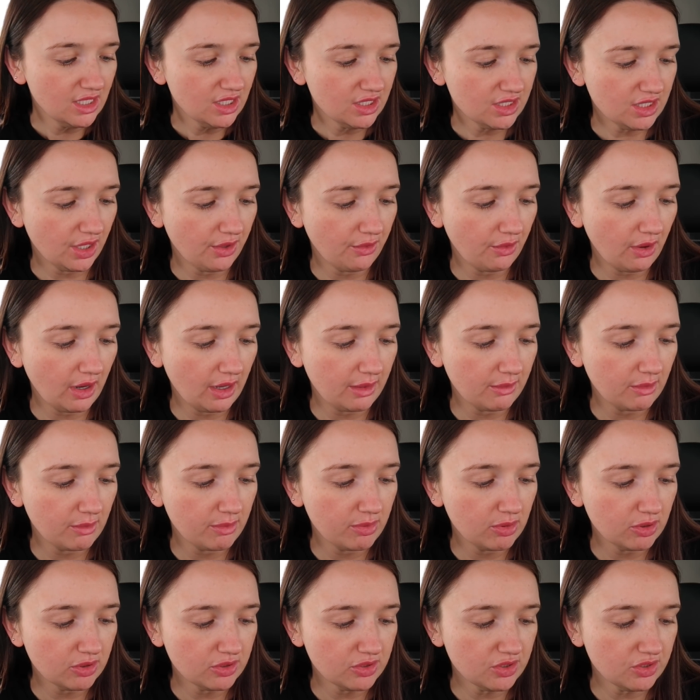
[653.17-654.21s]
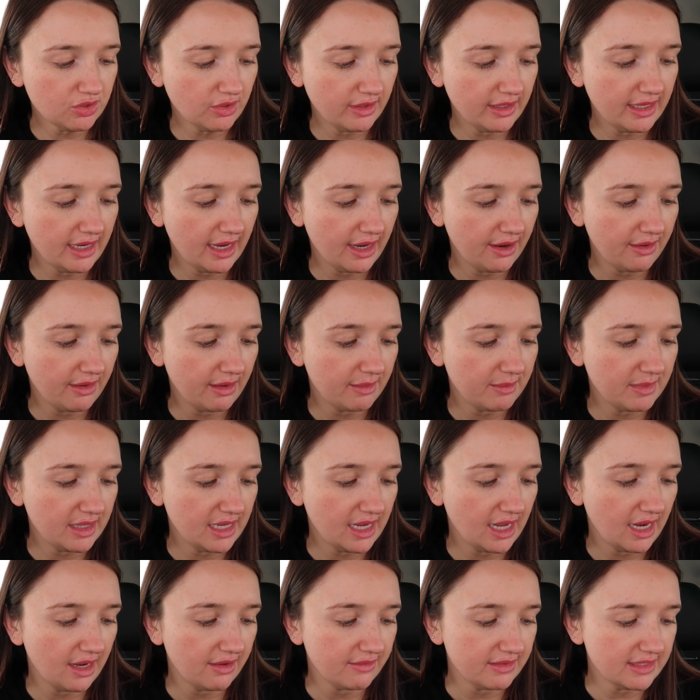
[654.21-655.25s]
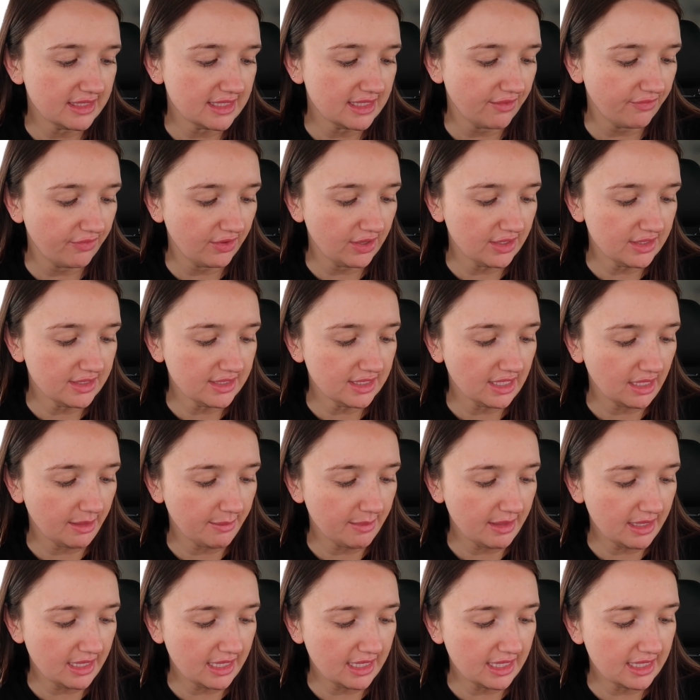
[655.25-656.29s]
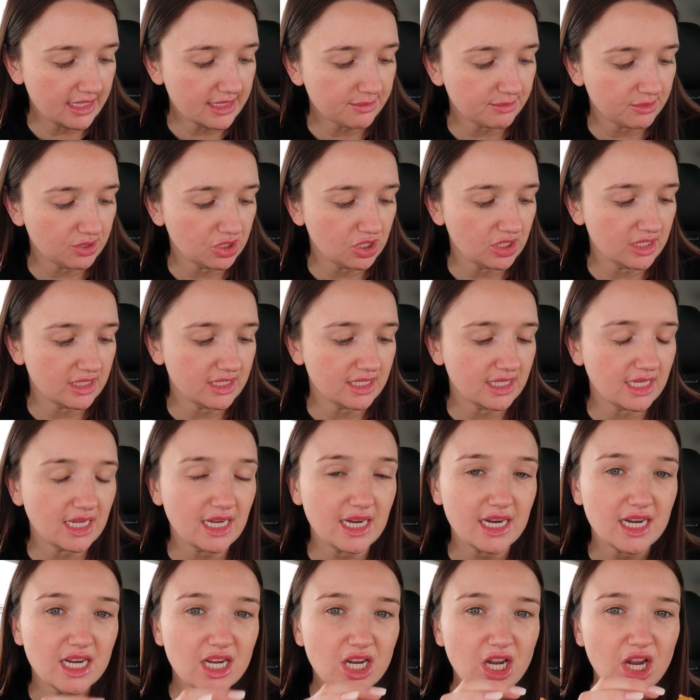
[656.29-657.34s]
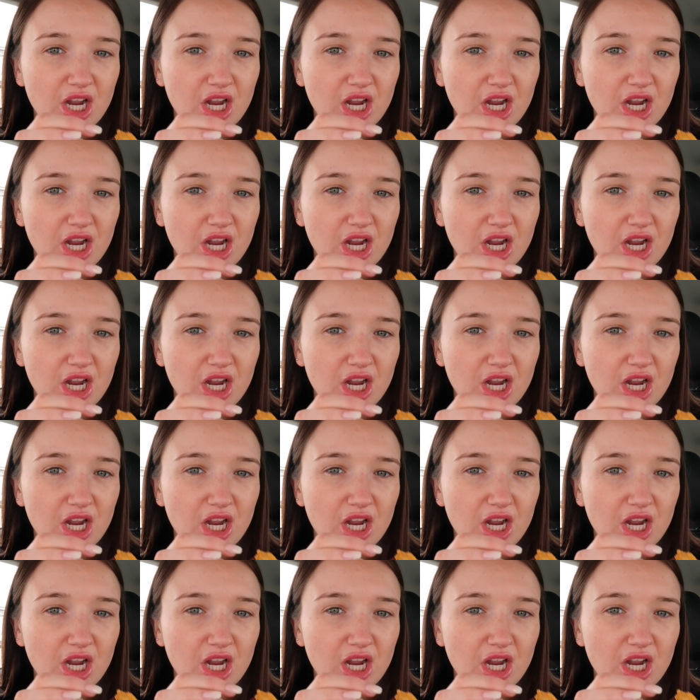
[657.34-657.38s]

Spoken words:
So I will put on screen now how many calories the first thing I'm eating is, which is the